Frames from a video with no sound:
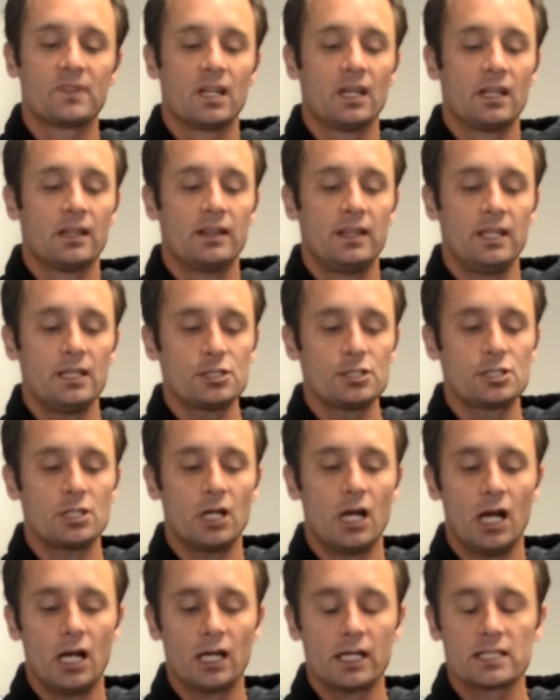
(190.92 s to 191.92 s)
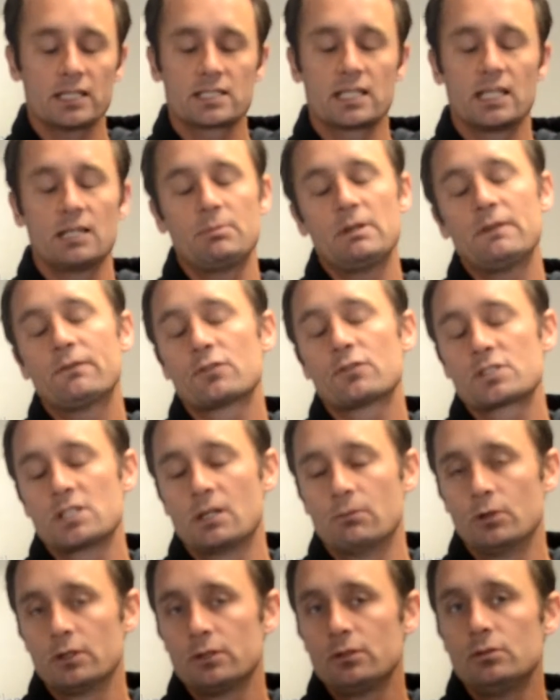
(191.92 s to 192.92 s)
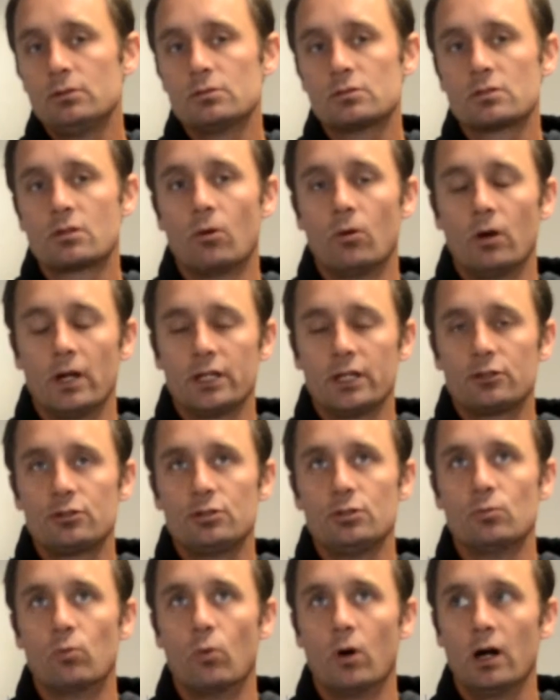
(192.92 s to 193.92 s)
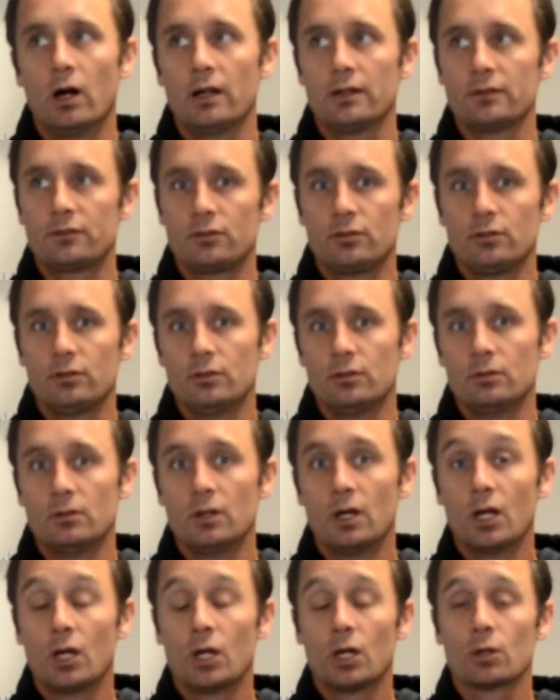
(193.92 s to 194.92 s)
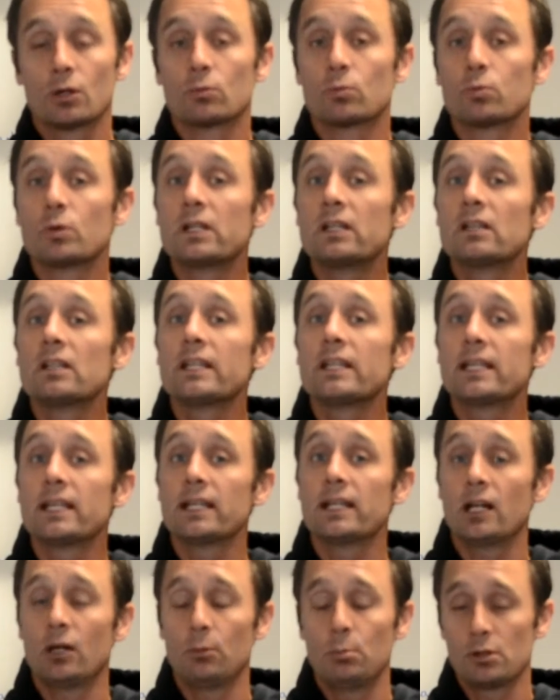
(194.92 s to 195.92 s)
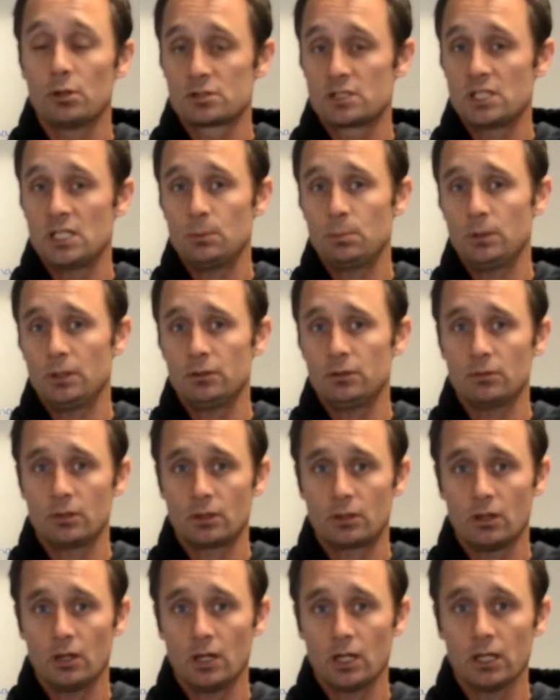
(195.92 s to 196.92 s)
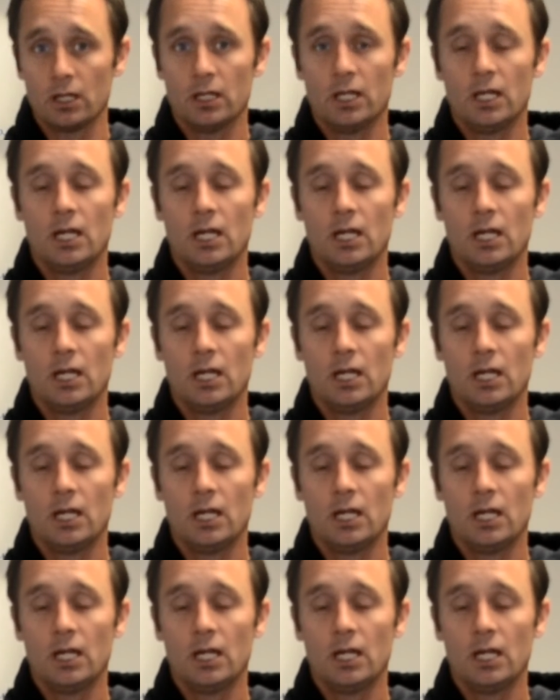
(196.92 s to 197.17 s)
This shock is going to be for someone who's going to want to really get elbows deep into a car.